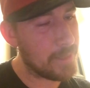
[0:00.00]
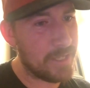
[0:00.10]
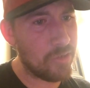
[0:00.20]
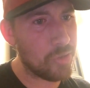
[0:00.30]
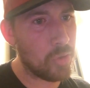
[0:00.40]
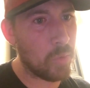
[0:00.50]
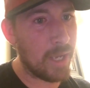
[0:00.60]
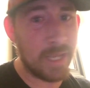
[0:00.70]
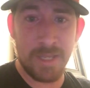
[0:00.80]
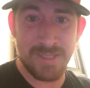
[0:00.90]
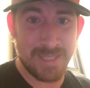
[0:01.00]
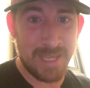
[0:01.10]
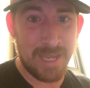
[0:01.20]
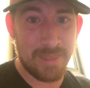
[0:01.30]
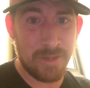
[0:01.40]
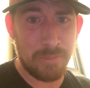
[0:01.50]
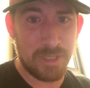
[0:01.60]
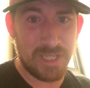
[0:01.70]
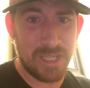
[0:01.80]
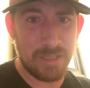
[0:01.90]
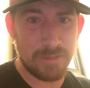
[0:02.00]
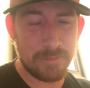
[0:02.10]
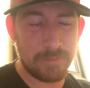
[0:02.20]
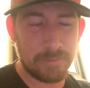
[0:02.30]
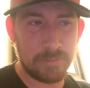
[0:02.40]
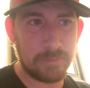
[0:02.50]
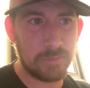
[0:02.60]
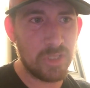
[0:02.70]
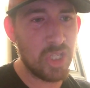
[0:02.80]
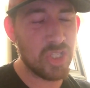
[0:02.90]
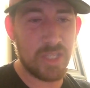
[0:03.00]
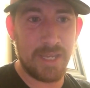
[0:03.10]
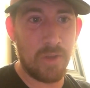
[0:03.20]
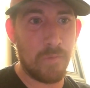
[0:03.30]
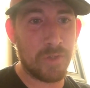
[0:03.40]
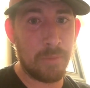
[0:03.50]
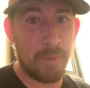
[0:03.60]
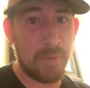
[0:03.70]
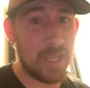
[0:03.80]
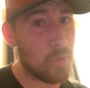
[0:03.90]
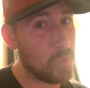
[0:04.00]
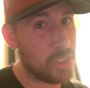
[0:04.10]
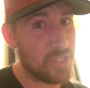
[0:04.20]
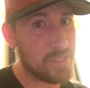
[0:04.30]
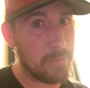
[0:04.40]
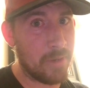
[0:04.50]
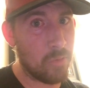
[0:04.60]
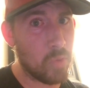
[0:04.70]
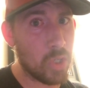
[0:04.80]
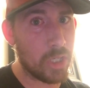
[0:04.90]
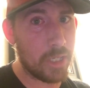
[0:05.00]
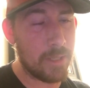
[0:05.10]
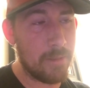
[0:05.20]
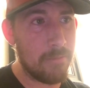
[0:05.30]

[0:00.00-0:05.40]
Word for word: They don't know why because they got their money. So I go over to my bank, which is in my work.